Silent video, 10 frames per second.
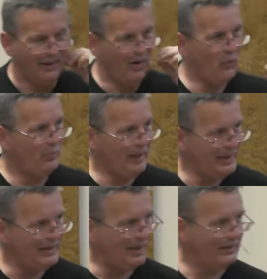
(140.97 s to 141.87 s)

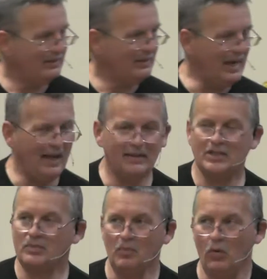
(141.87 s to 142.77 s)
Obedient. Yeah,
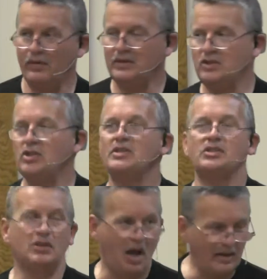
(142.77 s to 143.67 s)
it's more than
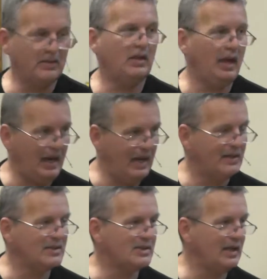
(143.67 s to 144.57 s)
just nodding your head
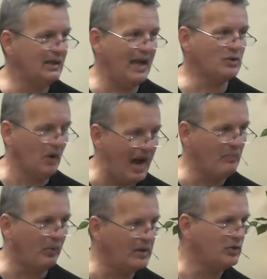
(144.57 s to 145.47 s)
and saying, that's
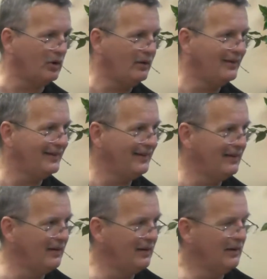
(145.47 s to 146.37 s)
right, preacher.
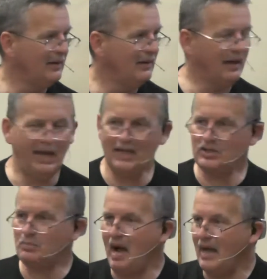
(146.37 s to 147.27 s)

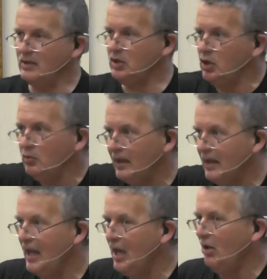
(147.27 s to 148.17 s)
It's by doing,
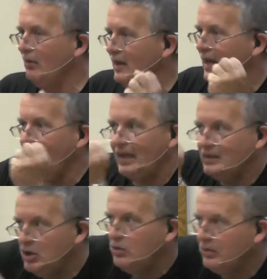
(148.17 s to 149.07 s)
hearing
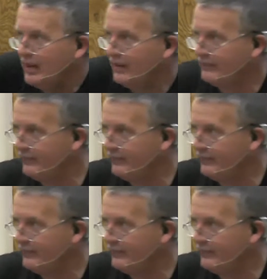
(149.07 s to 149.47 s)
and doing.